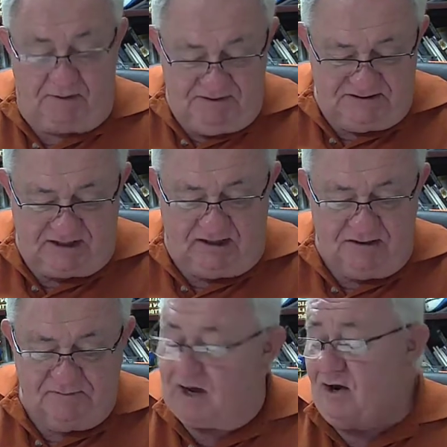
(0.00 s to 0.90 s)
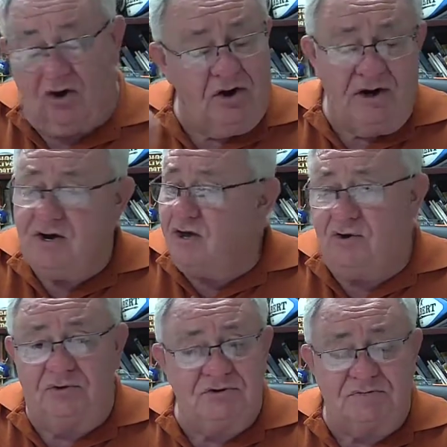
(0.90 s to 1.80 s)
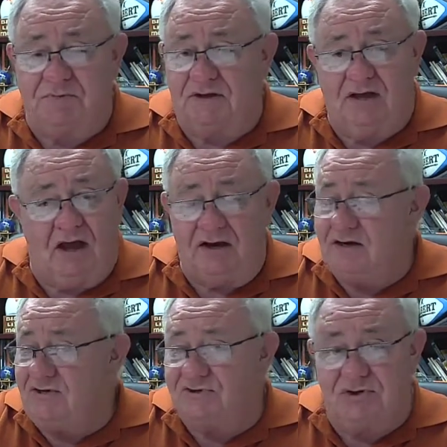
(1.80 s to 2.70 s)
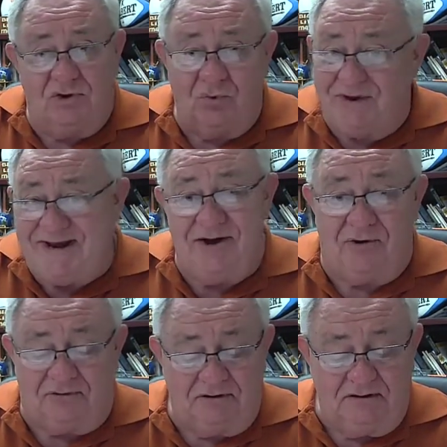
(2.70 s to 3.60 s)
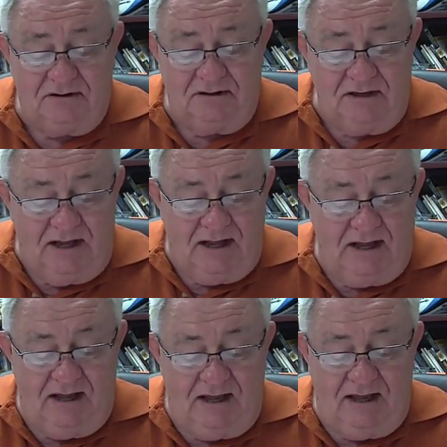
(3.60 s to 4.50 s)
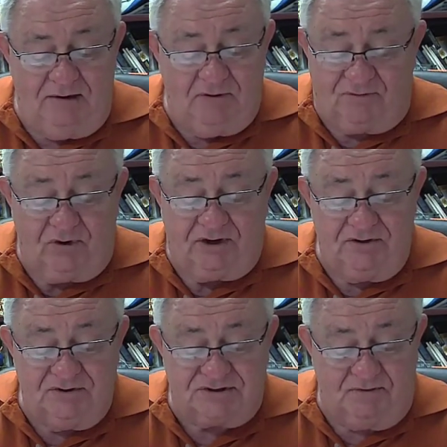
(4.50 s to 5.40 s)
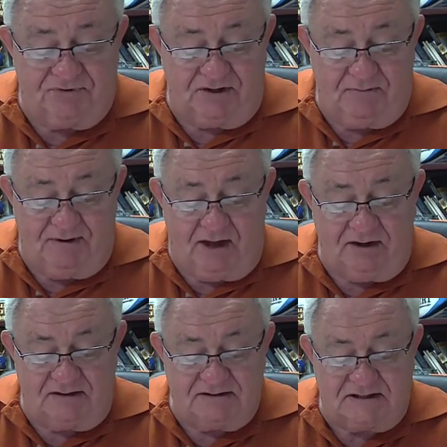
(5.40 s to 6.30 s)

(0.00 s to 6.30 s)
i mean tell him god already knows but god needs to know we know and, before he can do something about it.